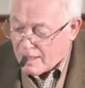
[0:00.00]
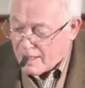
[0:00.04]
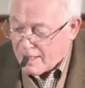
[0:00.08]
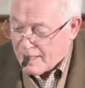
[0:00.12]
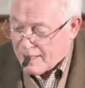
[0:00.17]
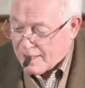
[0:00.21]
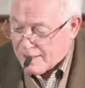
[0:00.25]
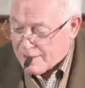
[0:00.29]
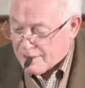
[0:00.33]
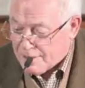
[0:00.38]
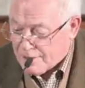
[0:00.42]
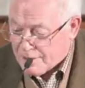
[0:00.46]

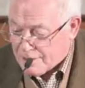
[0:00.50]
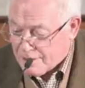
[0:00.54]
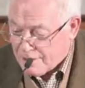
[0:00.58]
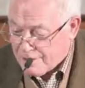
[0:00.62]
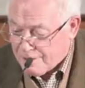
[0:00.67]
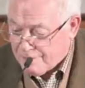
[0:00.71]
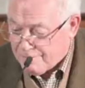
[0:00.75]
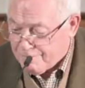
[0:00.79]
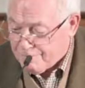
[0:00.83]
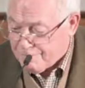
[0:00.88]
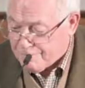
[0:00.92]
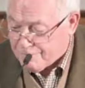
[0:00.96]

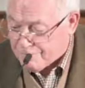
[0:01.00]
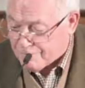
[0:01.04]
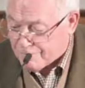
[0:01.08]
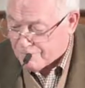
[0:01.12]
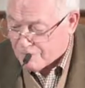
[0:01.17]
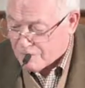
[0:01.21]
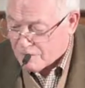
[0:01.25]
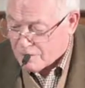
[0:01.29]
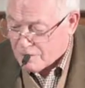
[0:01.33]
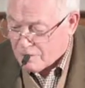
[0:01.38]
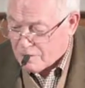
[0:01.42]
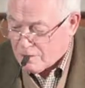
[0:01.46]
And
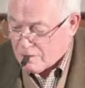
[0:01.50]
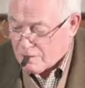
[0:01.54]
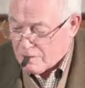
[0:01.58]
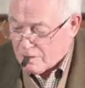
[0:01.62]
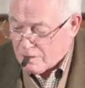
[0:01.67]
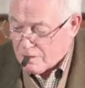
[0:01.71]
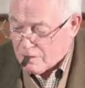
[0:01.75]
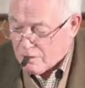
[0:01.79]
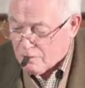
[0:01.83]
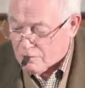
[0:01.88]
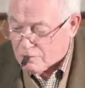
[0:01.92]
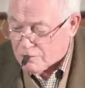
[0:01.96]

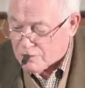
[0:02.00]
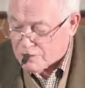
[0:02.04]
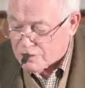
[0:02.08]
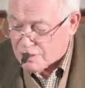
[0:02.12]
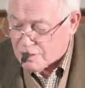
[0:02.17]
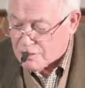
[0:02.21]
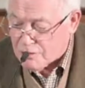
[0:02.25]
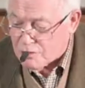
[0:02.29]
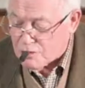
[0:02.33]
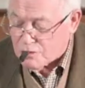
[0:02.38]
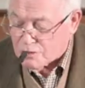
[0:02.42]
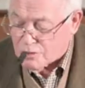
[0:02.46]
you can
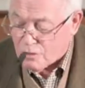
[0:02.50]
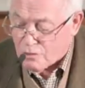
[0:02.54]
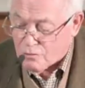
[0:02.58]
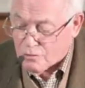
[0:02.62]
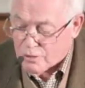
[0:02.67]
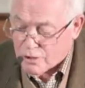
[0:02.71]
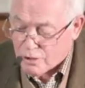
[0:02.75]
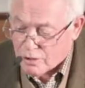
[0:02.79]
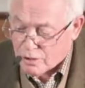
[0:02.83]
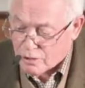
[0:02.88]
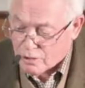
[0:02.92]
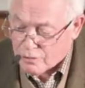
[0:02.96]
see the
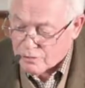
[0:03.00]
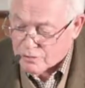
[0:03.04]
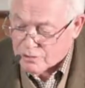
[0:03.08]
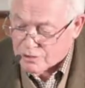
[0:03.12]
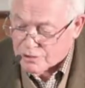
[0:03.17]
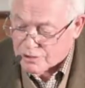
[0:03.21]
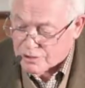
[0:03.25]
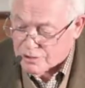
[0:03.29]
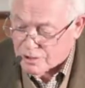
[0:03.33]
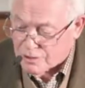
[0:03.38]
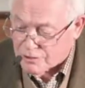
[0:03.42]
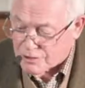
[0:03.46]
stone
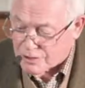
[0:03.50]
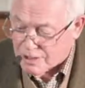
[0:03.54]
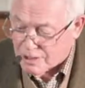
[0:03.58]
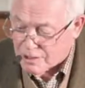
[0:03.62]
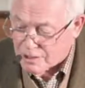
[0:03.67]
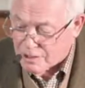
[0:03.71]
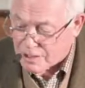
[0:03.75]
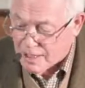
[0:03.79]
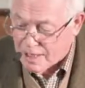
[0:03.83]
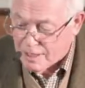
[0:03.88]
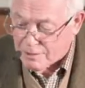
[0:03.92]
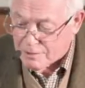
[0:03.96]
curlews
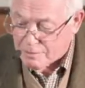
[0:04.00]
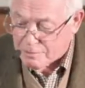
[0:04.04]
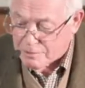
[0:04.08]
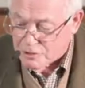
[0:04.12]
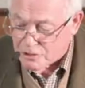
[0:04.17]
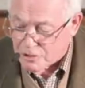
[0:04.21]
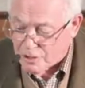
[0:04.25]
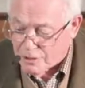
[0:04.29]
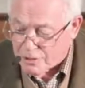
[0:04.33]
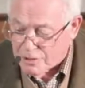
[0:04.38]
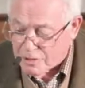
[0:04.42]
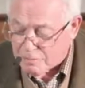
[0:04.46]
sitting down
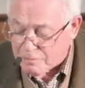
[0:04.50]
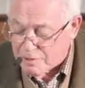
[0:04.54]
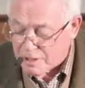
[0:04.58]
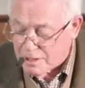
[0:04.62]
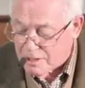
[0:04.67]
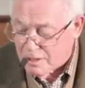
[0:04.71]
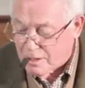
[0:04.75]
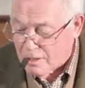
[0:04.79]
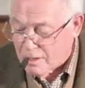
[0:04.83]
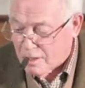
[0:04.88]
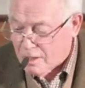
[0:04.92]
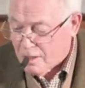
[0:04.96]
beside the
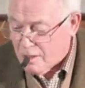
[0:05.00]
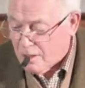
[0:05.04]
pig.